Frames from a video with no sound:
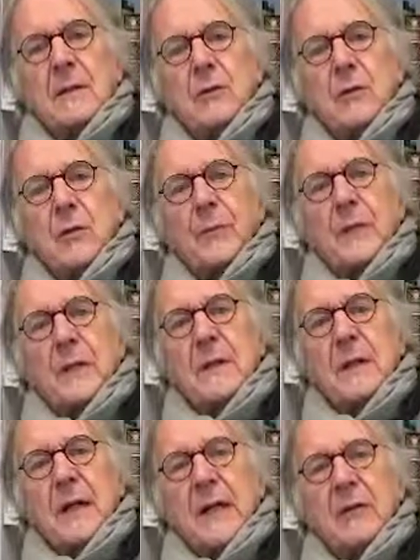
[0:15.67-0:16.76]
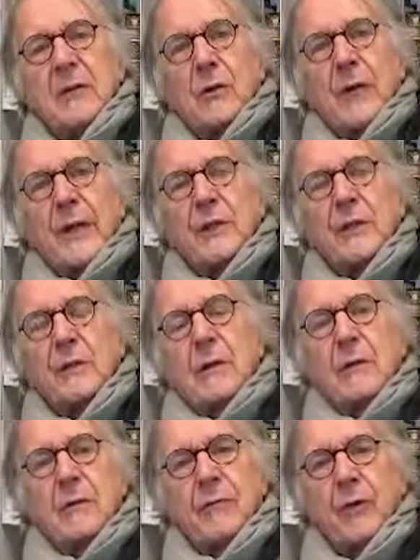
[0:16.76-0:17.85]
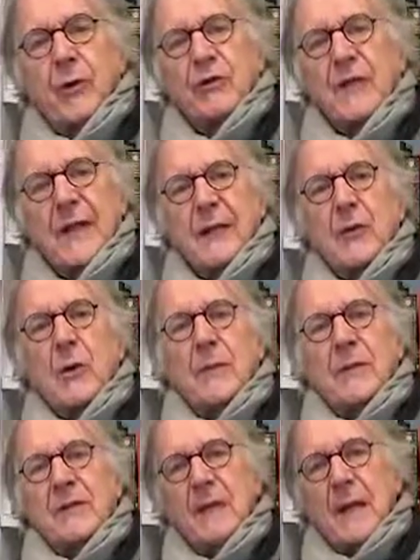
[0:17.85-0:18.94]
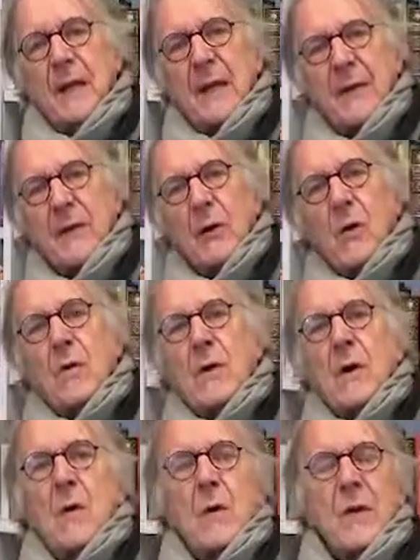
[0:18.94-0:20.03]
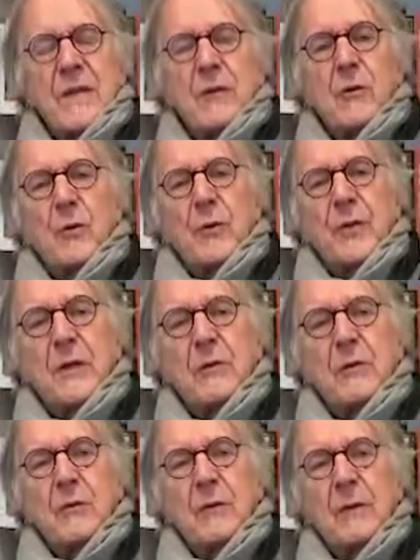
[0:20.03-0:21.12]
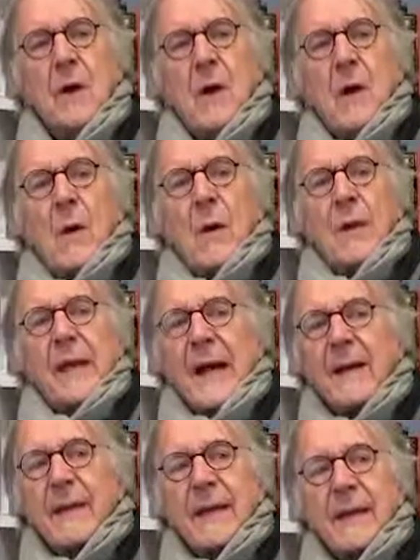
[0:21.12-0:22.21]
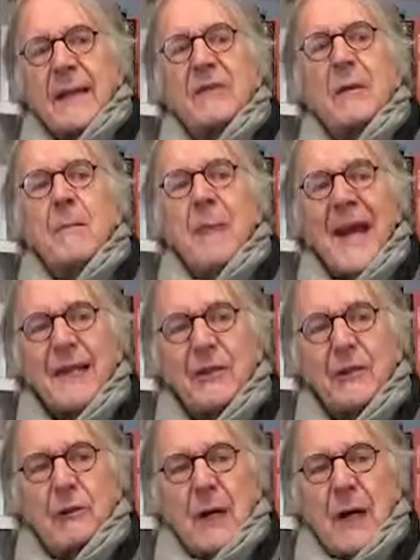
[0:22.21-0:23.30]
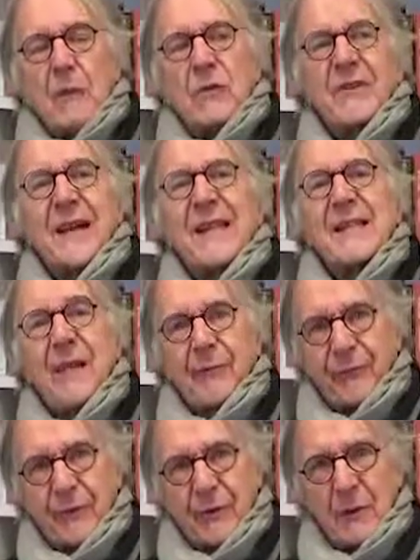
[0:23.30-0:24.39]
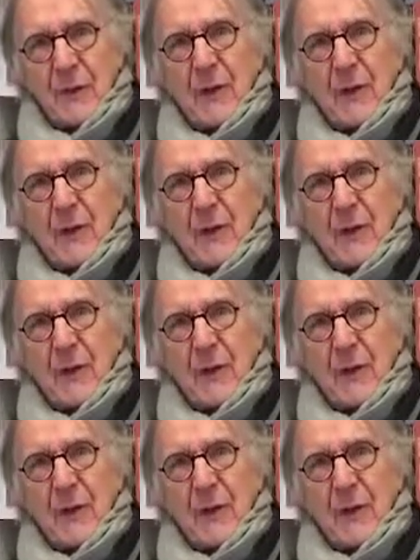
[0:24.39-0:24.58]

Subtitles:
European integration, first economics and now with the European Union. What I think is the major, I would say, gift